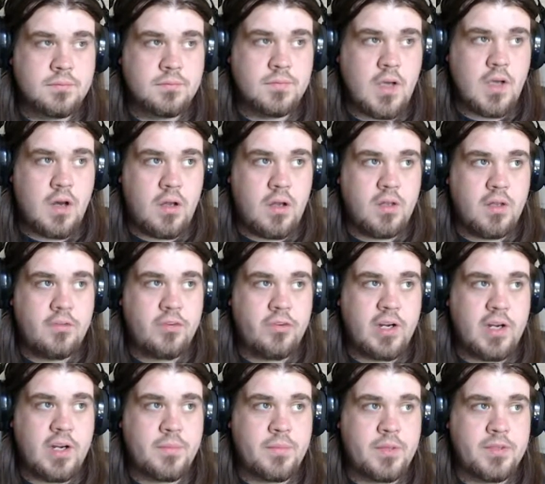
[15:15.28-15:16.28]
all of
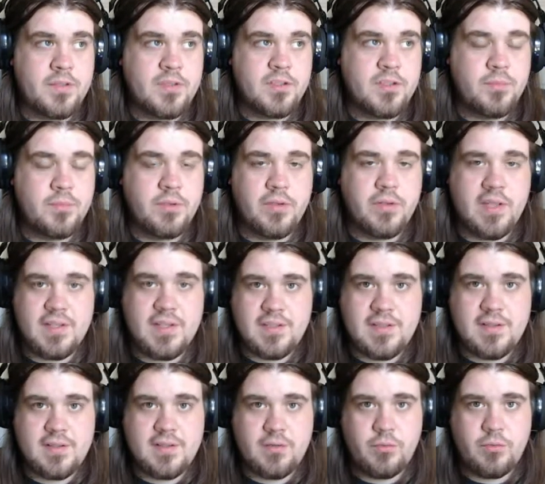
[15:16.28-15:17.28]
Dragon Ball Super
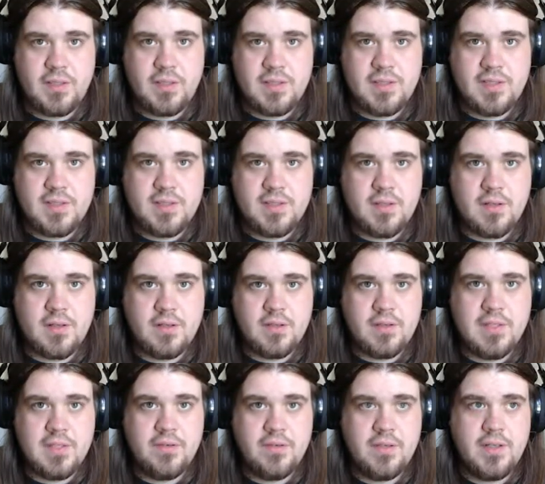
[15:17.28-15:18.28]
that's released on
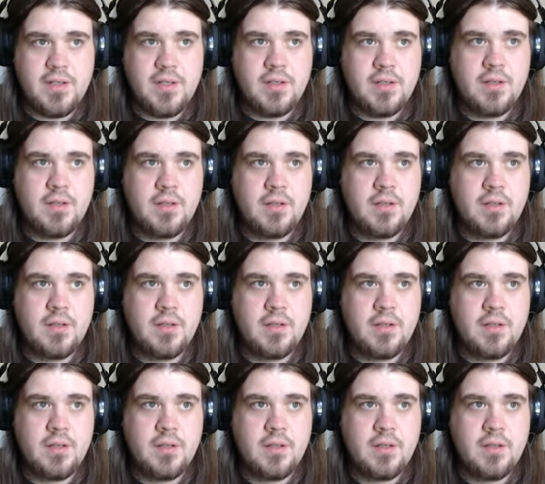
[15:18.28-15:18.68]
DVD.